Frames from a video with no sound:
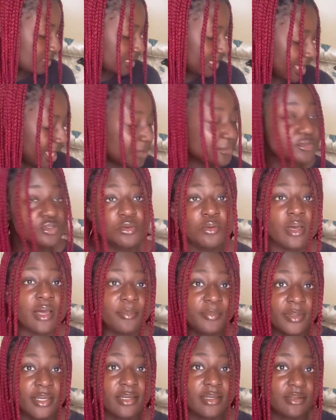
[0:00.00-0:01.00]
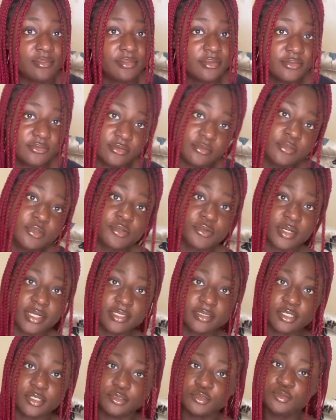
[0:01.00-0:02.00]
I'm so happy I can play football right
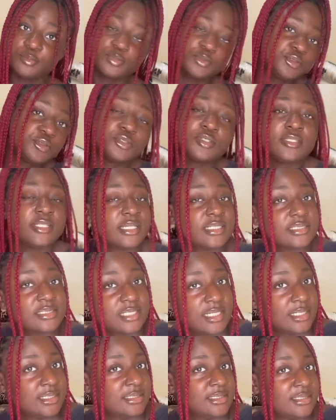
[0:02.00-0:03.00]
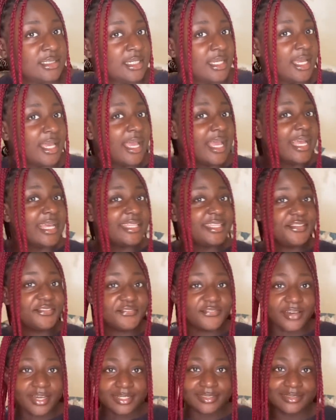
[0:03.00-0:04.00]
now. People don't understand the
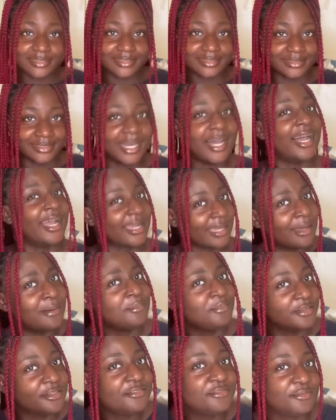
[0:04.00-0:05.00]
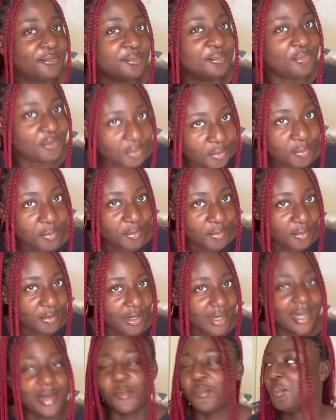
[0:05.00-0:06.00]
fact that I can play football.
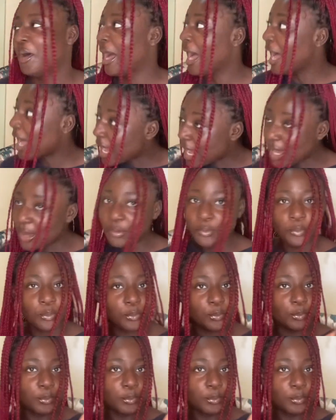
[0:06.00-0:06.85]
Wow.